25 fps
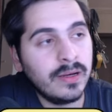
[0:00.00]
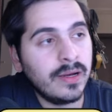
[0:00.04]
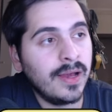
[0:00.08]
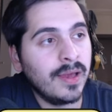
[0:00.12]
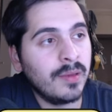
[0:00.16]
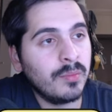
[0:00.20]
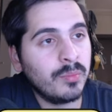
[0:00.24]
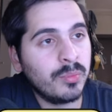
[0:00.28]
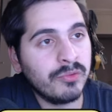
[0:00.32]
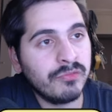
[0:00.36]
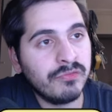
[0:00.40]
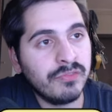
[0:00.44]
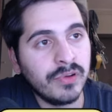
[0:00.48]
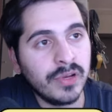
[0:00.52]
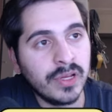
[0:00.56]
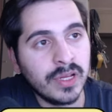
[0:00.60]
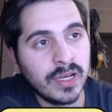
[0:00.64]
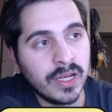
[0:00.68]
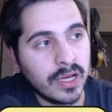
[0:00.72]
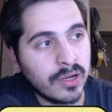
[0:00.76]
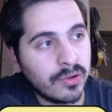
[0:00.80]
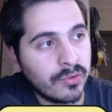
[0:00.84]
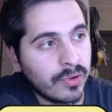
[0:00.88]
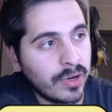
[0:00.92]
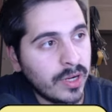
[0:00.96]
I'm preferring
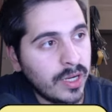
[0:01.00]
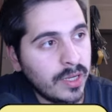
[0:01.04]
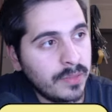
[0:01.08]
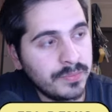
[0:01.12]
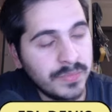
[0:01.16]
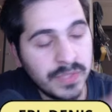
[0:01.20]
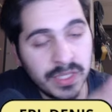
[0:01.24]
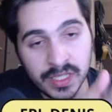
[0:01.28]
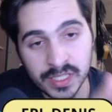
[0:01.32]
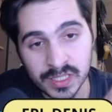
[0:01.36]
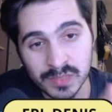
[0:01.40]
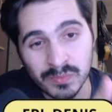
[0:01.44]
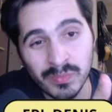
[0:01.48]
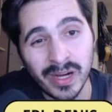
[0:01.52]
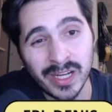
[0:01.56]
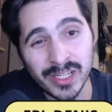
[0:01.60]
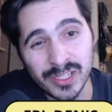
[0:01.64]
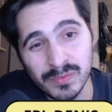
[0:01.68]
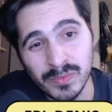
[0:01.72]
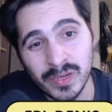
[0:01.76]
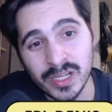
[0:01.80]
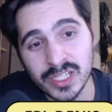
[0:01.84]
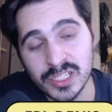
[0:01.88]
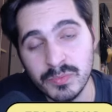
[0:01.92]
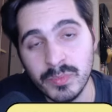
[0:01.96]
Lacroix. He's
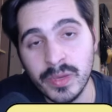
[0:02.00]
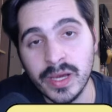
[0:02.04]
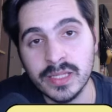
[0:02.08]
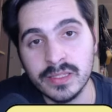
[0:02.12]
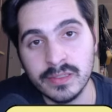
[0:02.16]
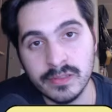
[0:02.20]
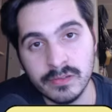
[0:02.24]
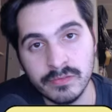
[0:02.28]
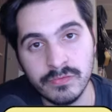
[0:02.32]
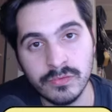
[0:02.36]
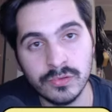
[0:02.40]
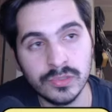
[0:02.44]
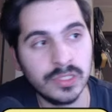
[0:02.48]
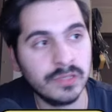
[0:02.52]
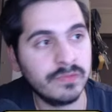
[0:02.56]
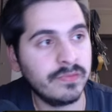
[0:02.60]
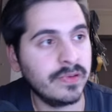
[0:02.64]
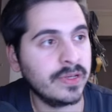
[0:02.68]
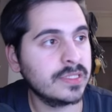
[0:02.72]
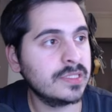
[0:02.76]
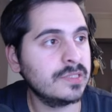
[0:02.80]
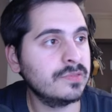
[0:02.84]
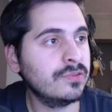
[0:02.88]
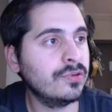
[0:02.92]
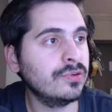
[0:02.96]
much better for
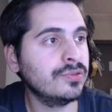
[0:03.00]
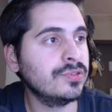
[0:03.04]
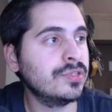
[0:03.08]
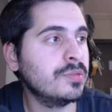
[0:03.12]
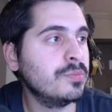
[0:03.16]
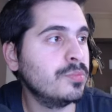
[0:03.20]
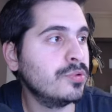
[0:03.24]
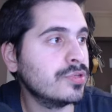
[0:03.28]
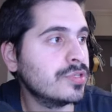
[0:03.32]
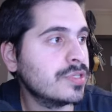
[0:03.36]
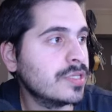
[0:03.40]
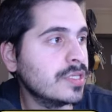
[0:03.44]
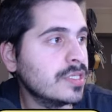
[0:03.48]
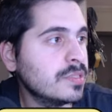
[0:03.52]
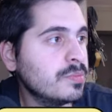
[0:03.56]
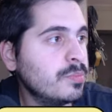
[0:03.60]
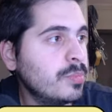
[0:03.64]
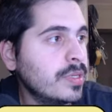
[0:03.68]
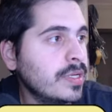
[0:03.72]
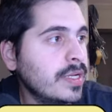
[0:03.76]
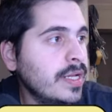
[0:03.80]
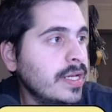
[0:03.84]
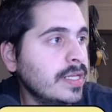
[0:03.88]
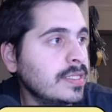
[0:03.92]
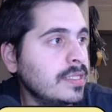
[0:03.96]
defensive contributions
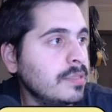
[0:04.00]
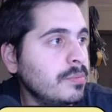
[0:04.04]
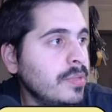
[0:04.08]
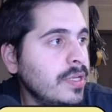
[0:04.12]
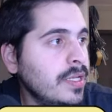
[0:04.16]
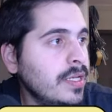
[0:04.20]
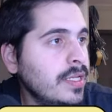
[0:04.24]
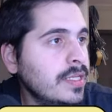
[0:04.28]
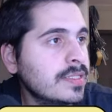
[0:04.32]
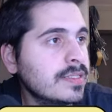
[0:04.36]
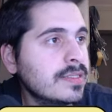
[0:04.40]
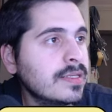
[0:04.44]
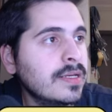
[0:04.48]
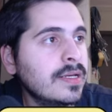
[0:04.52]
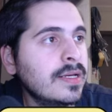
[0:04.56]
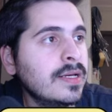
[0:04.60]
per 90 minutes.